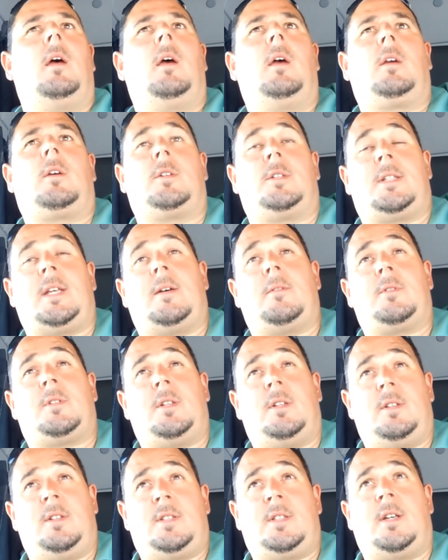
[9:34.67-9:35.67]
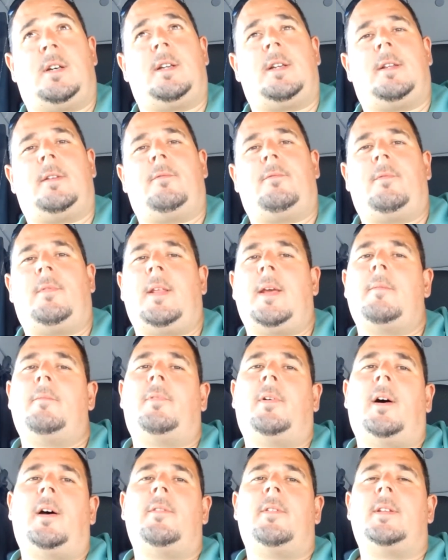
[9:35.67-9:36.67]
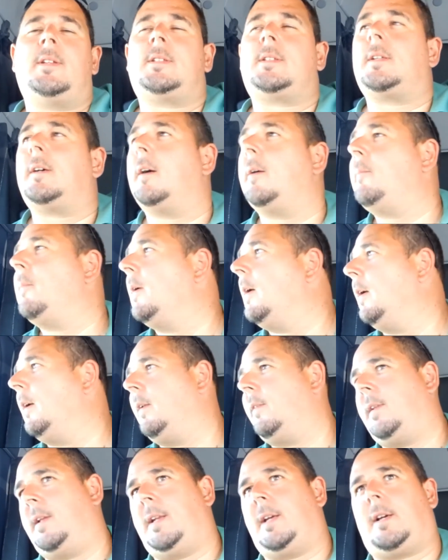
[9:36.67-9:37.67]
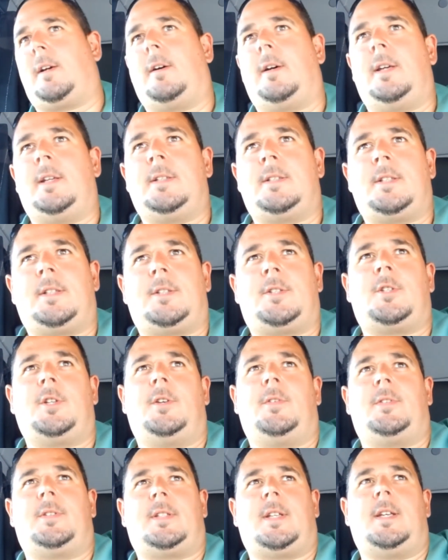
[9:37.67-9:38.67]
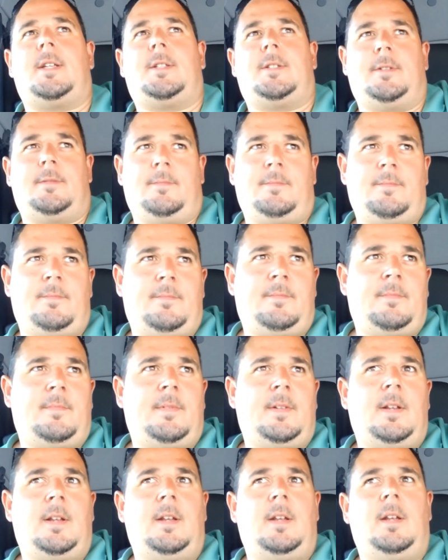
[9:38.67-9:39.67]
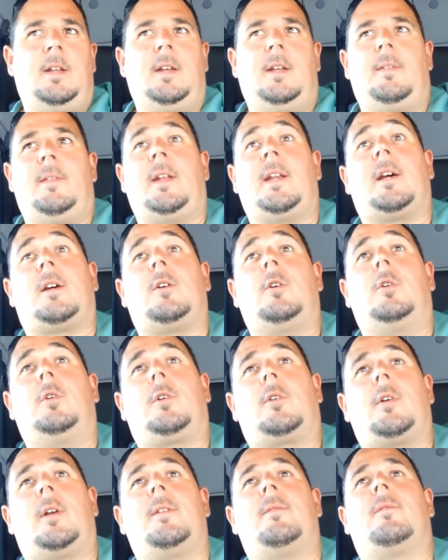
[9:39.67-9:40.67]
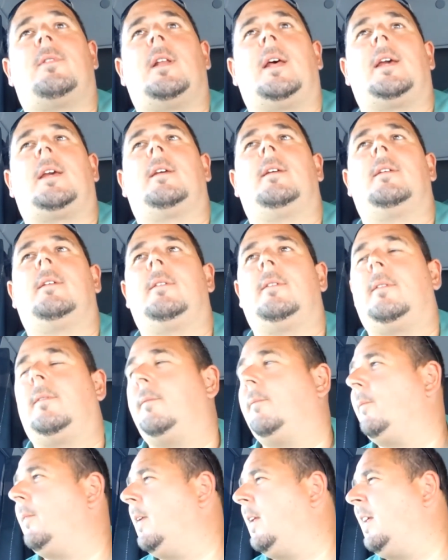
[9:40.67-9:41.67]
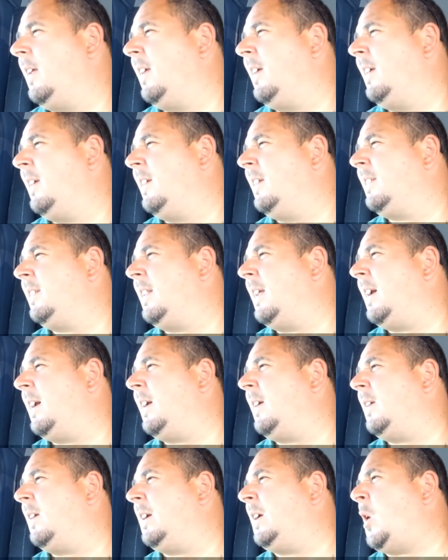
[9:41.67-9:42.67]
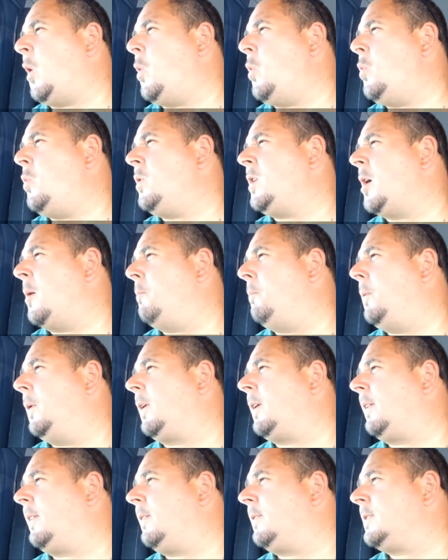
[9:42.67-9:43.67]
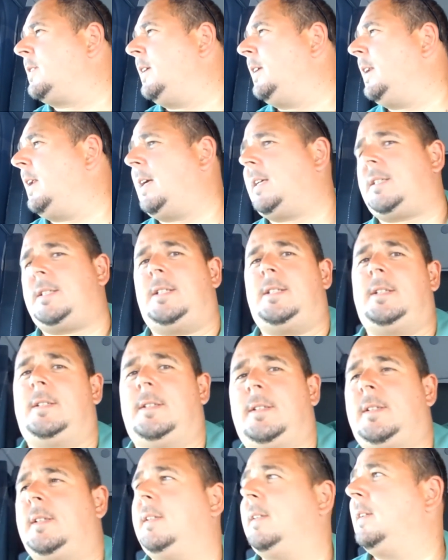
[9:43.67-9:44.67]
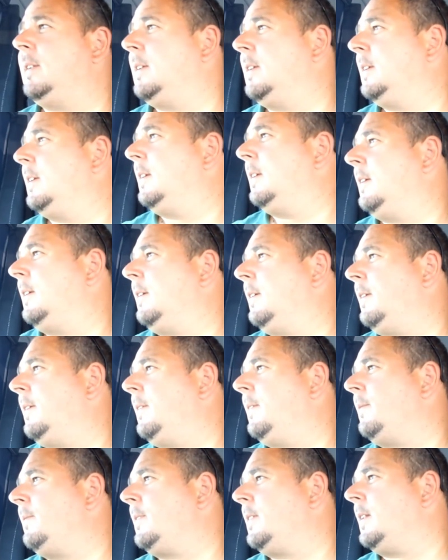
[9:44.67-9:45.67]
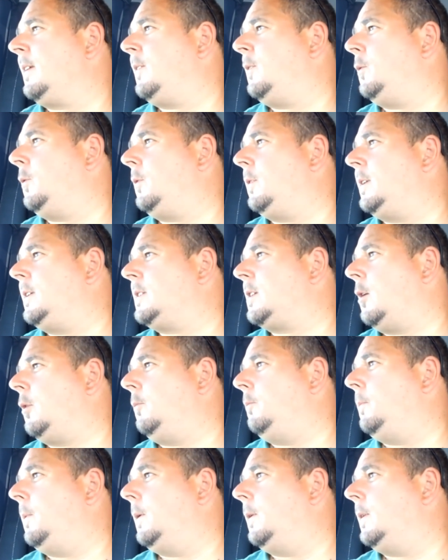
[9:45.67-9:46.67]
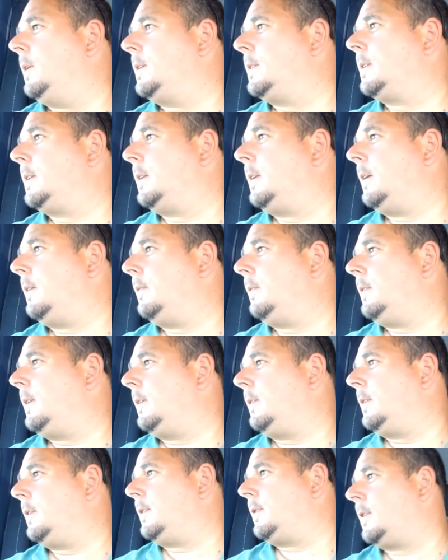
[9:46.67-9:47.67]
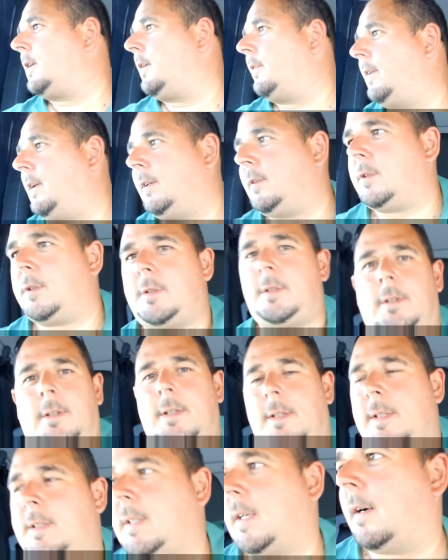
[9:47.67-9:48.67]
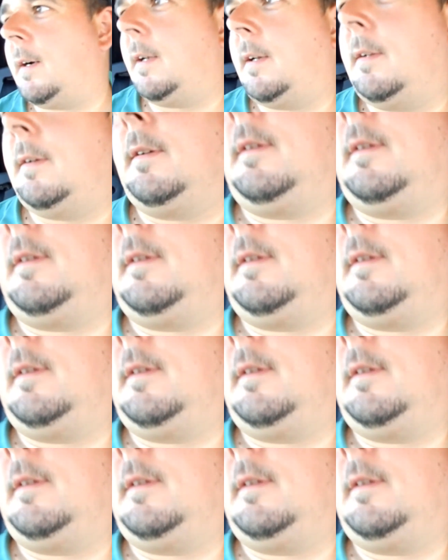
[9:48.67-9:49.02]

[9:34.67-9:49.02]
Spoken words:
because that was at the side of the M5 at this time, and I got into the service station. Then I called Green Flag. Now, oh you bugger, there was near an accident. Oh, these old boys, they're no good driving. But just look at this guy,